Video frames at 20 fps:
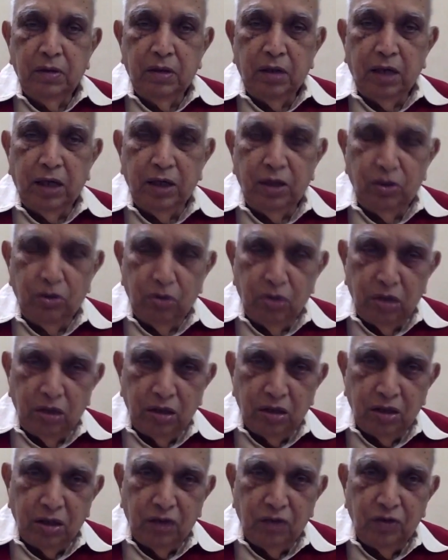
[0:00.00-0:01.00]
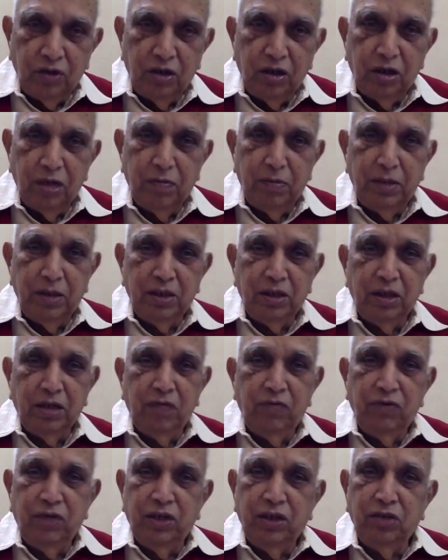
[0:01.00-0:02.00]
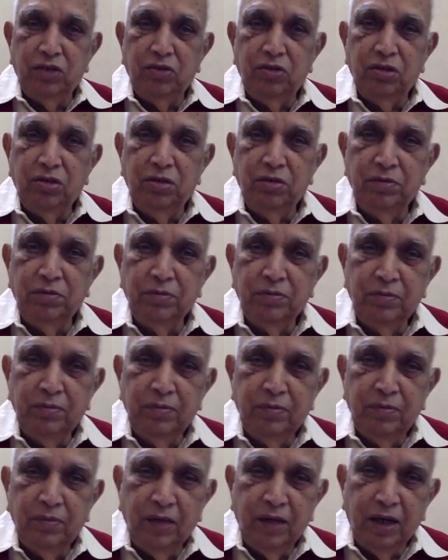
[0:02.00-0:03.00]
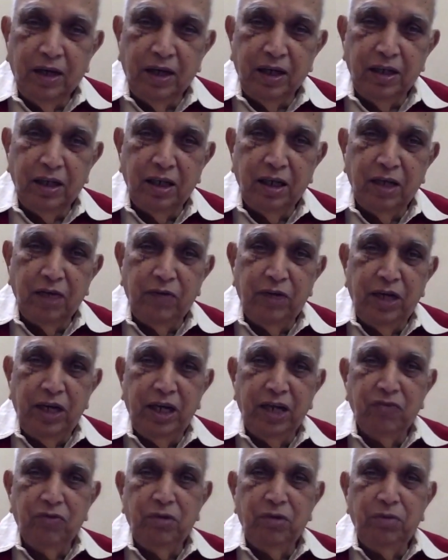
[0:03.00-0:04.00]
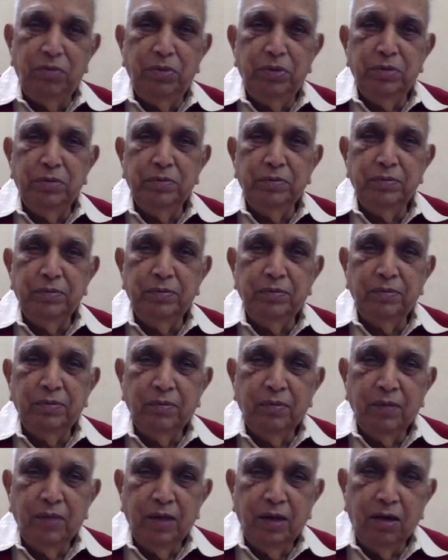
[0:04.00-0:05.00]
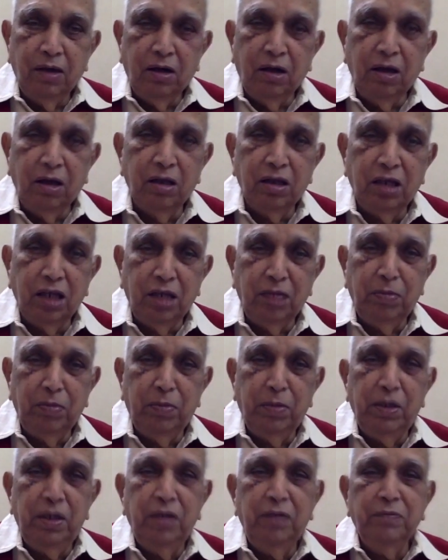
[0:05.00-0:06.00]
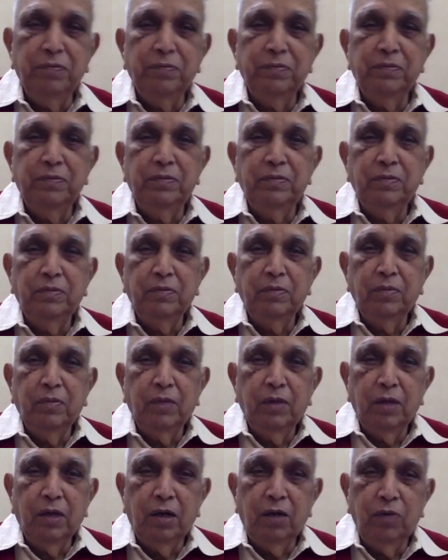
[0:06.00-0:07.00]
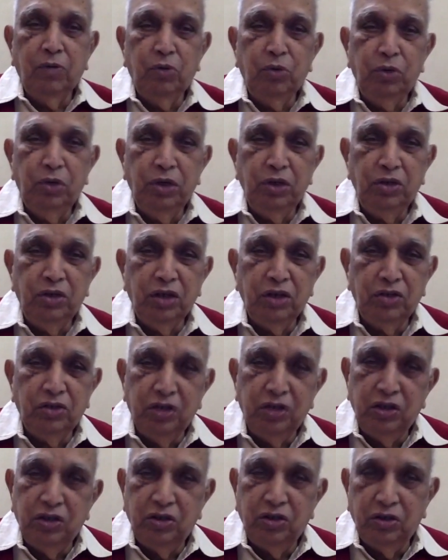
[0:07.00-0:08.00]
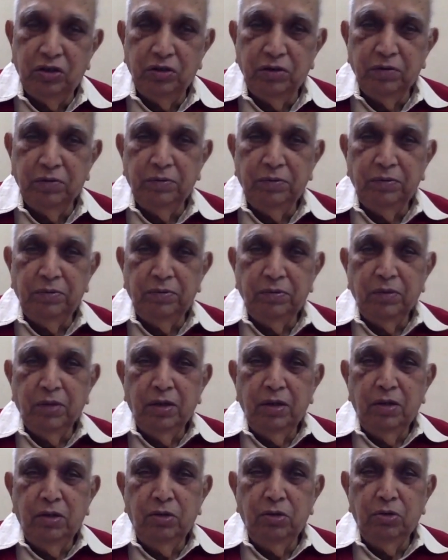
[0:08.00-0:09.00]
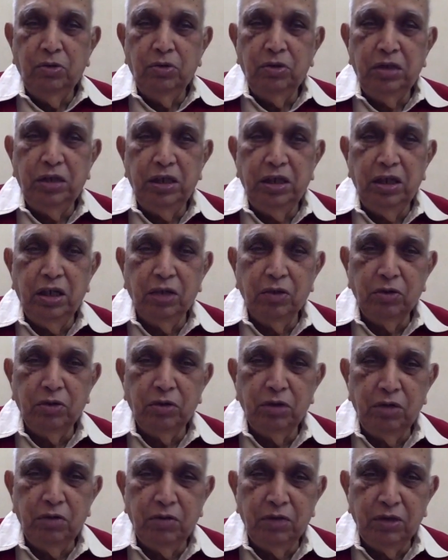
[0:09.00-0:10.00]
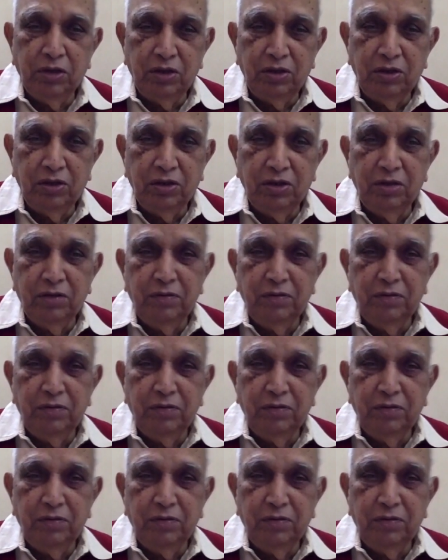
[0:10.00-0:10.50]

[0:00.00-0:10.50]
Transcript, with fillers: I do not consider myself as either well equipped or capable of doing justice to Sri Nagusrinvasa's